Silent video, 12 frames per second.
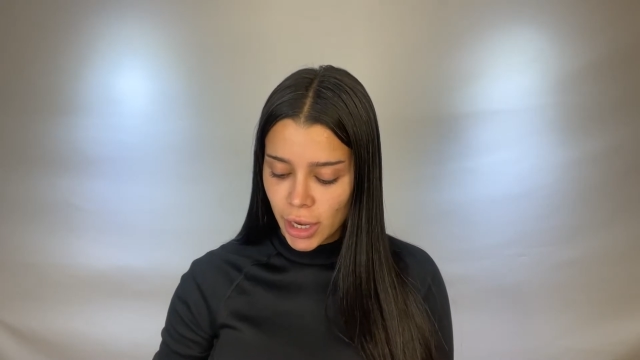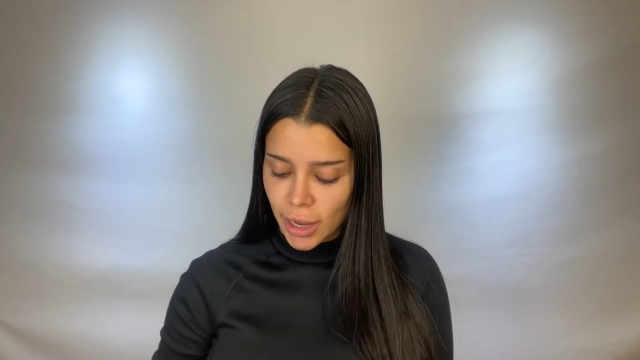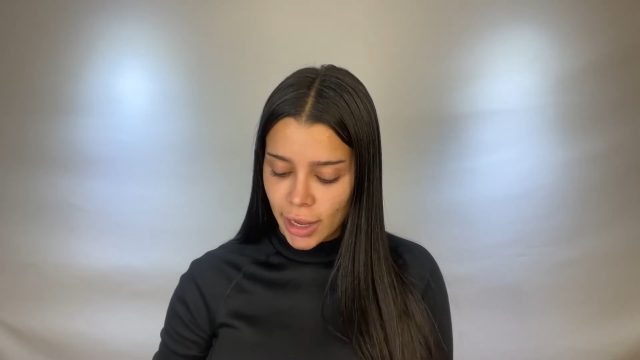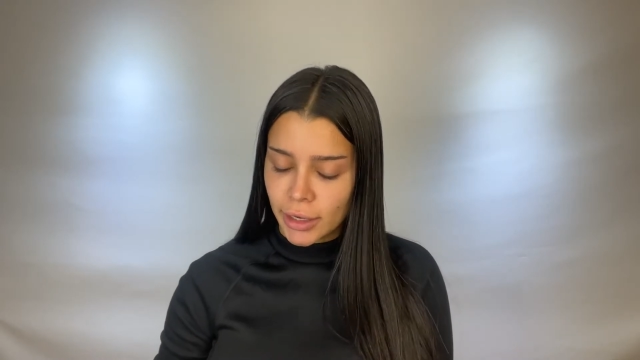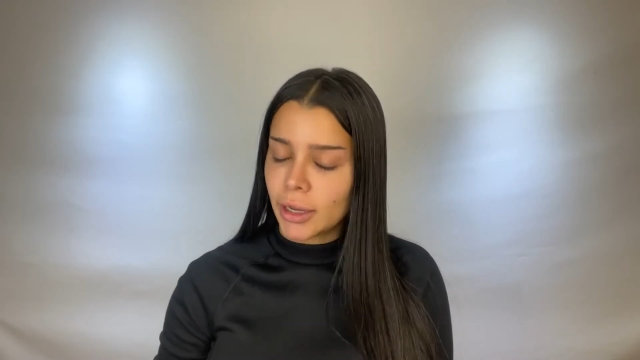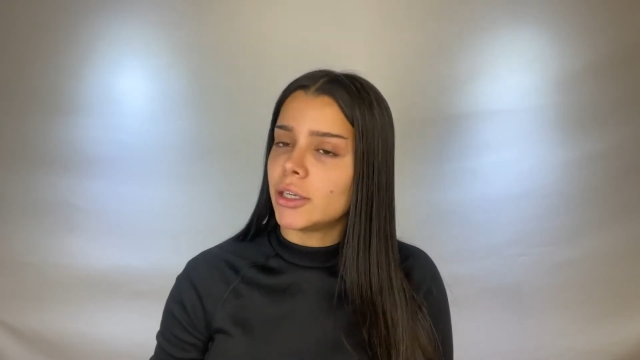
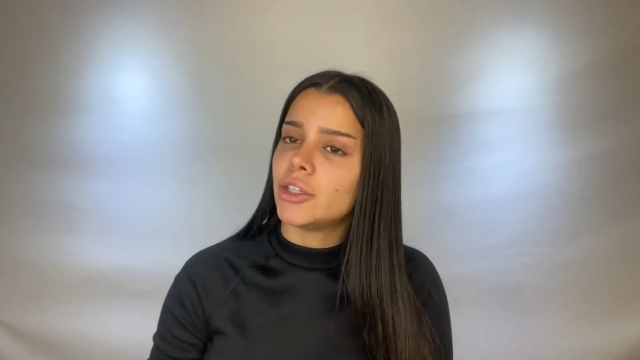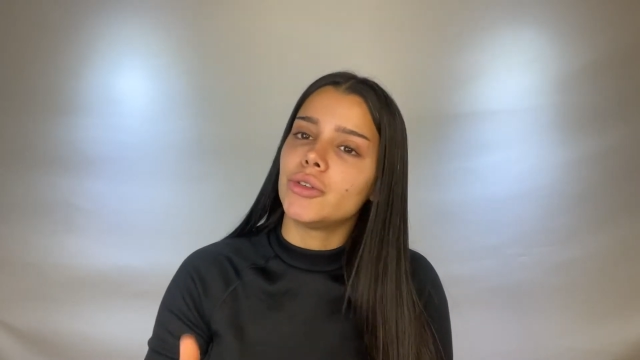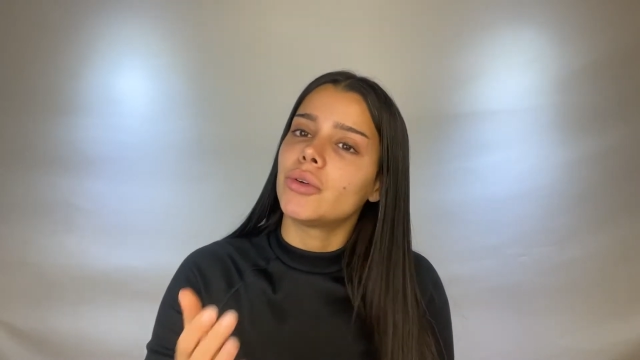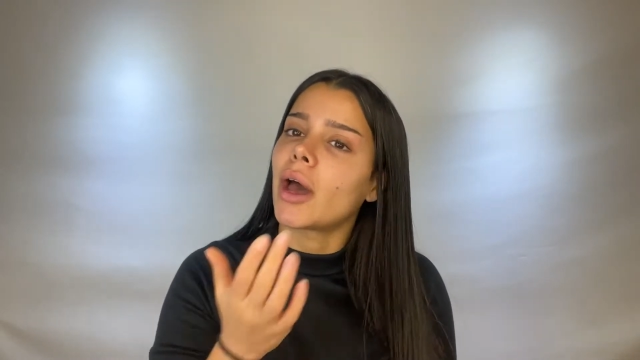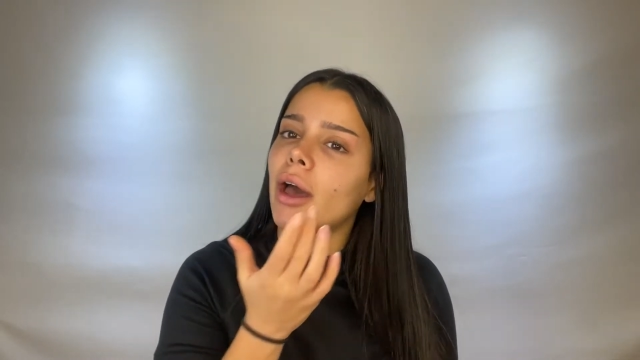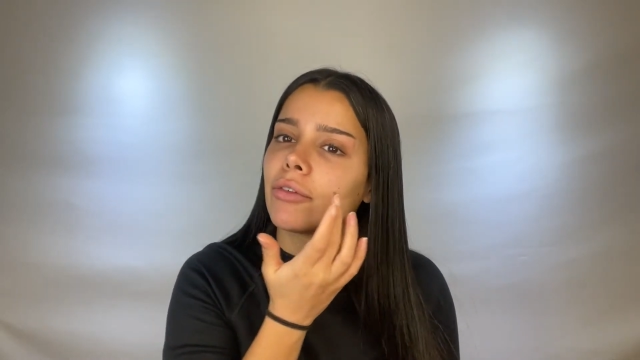And I do
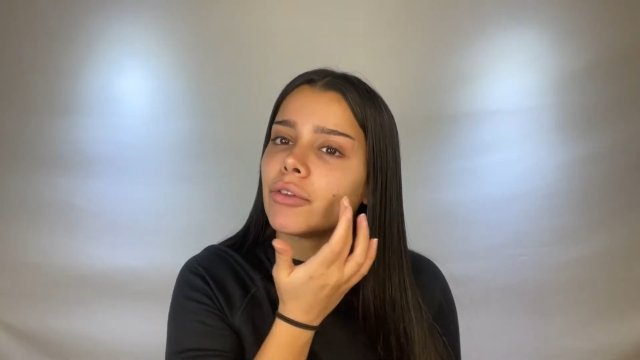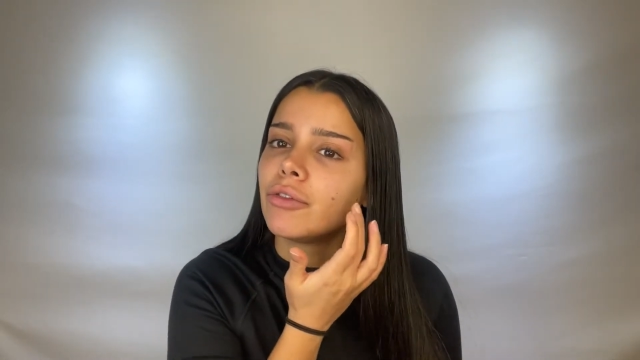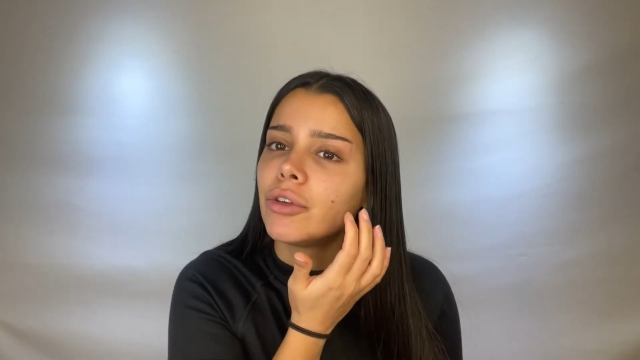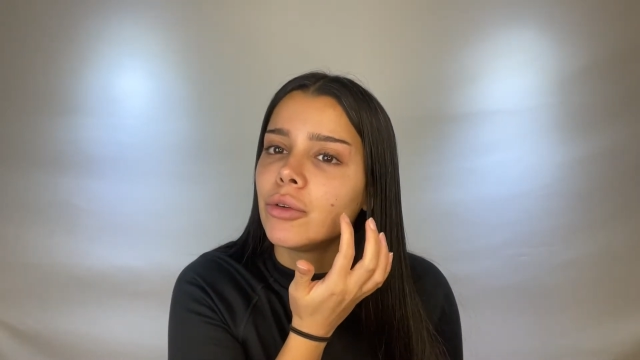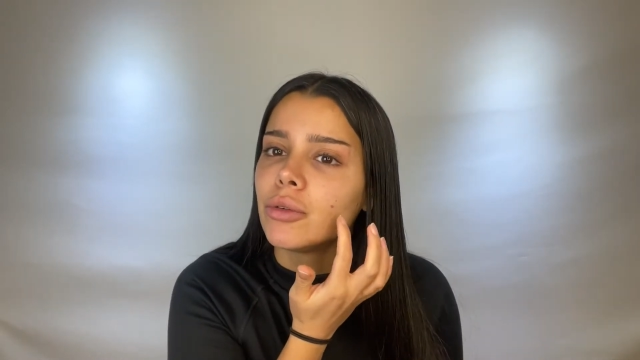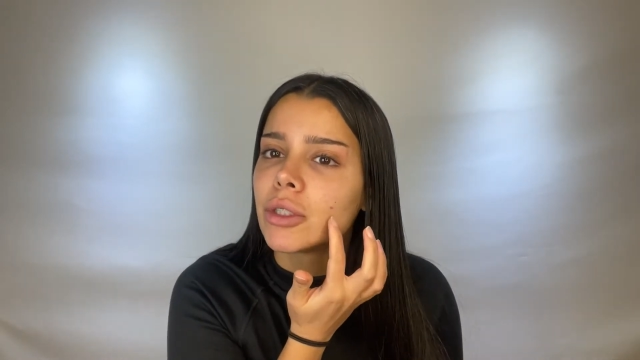have a
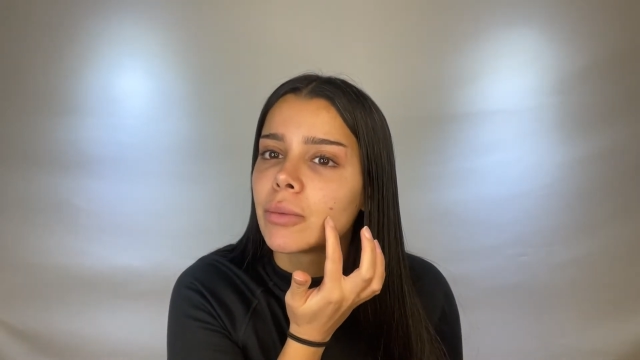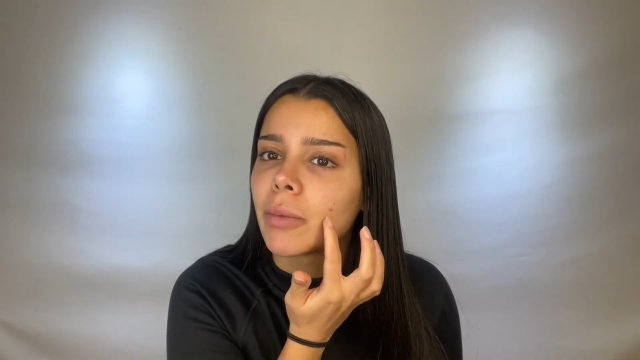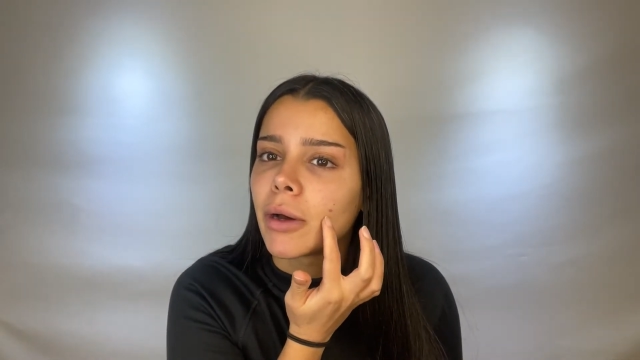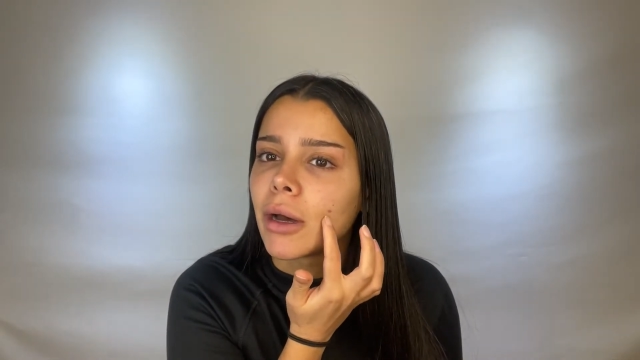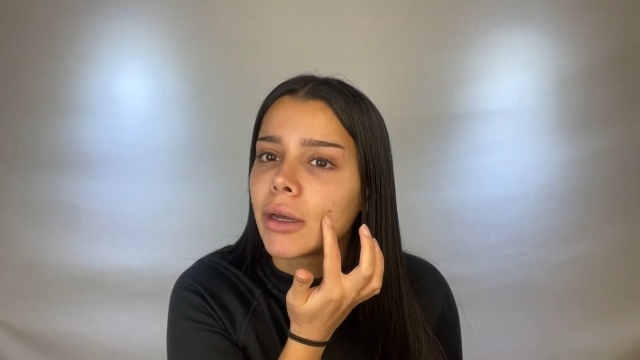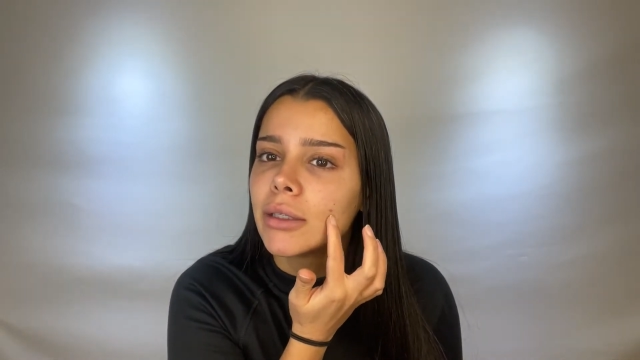few
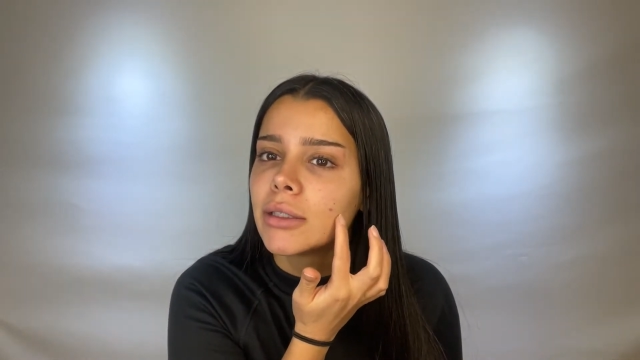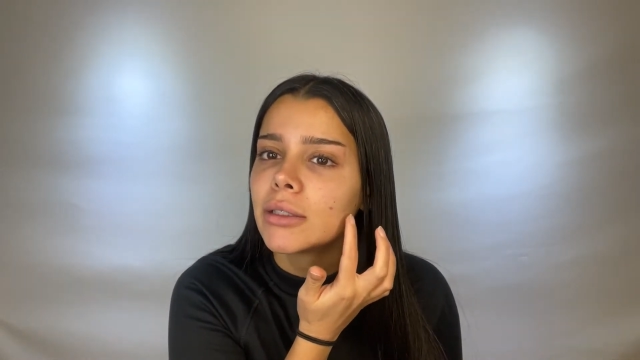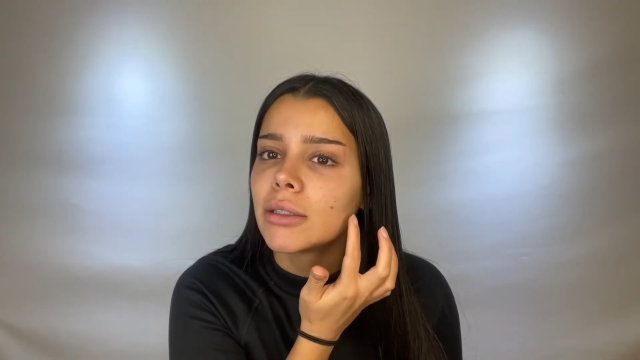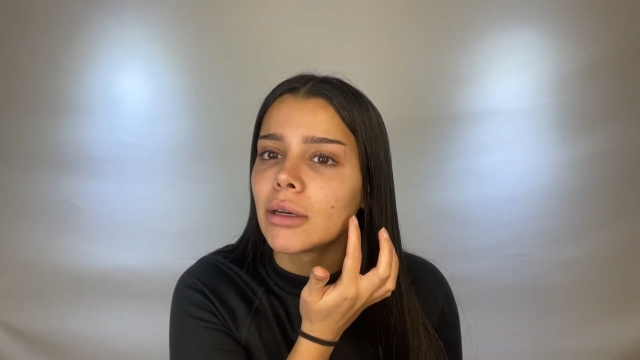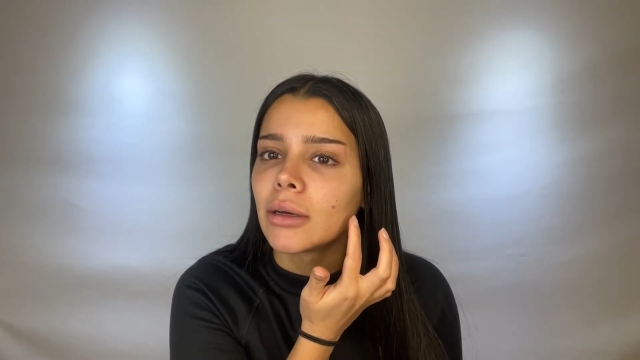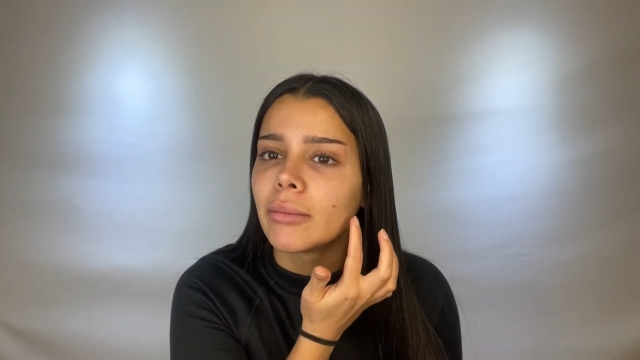spots
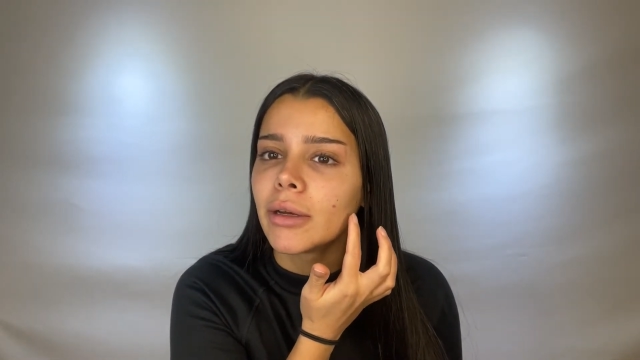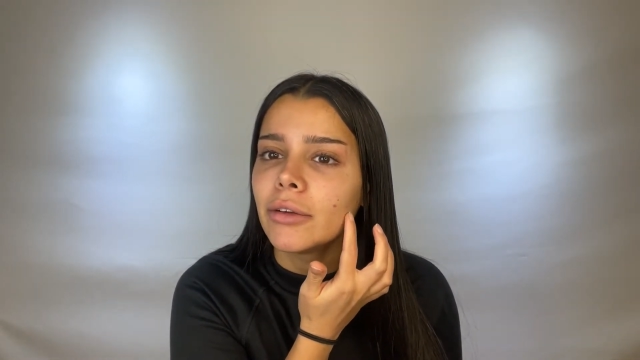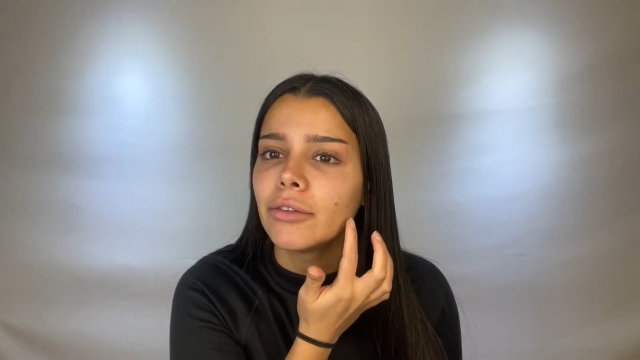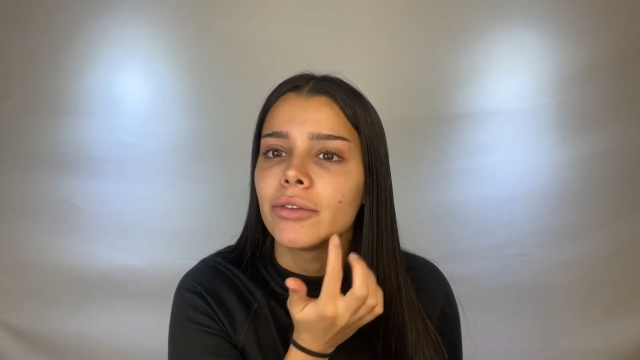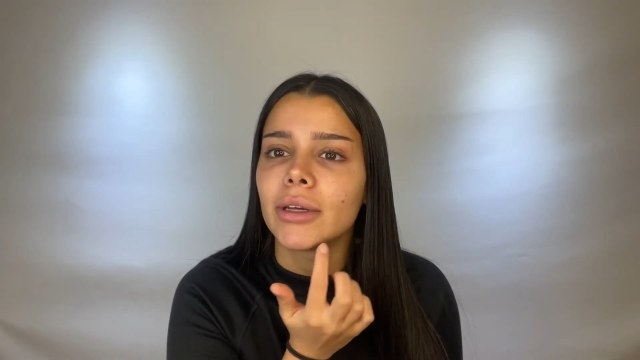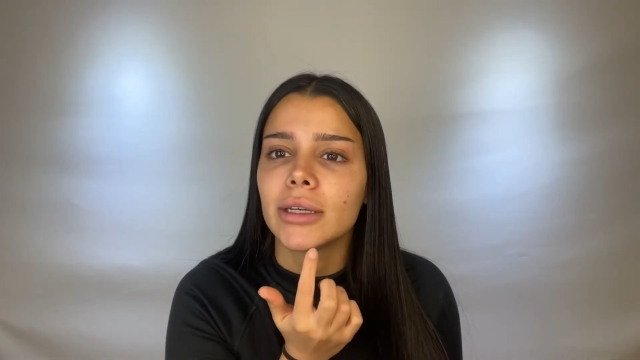on my
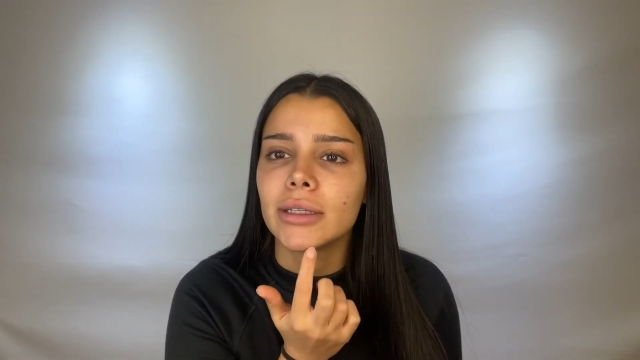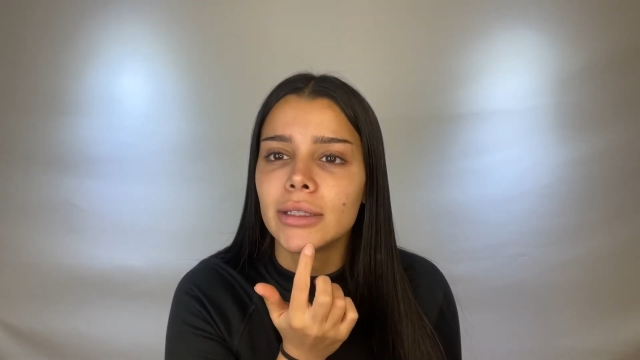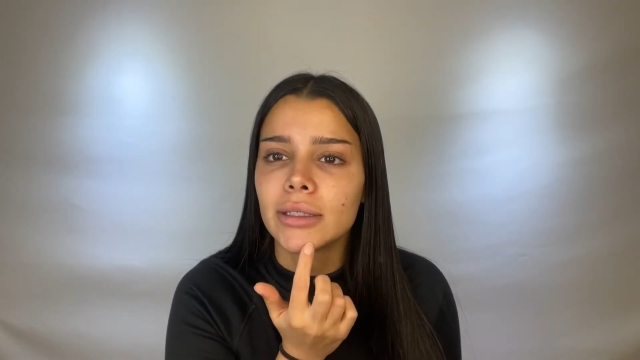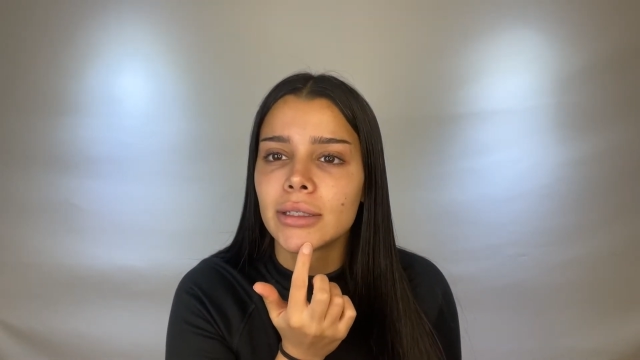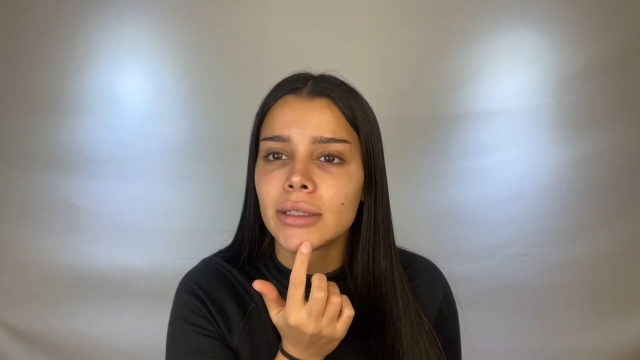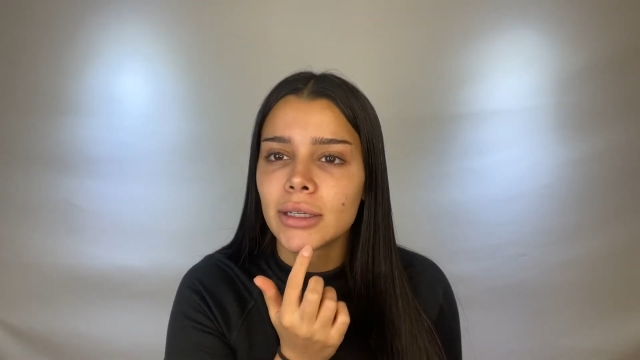
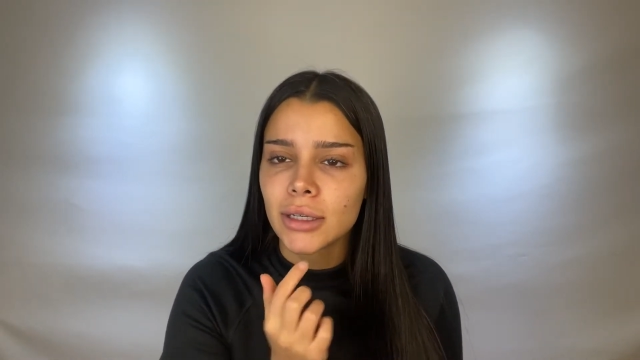face,